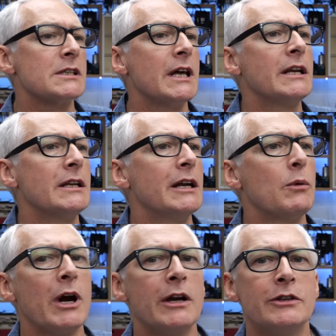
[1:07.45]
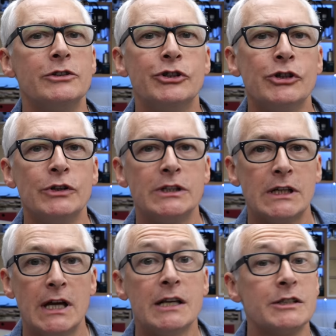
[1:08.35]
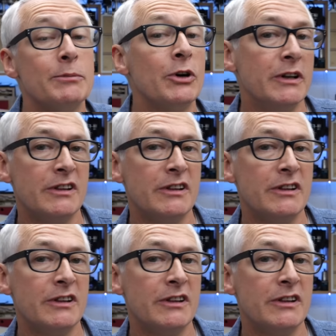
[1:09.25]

then in a way the joint is the point.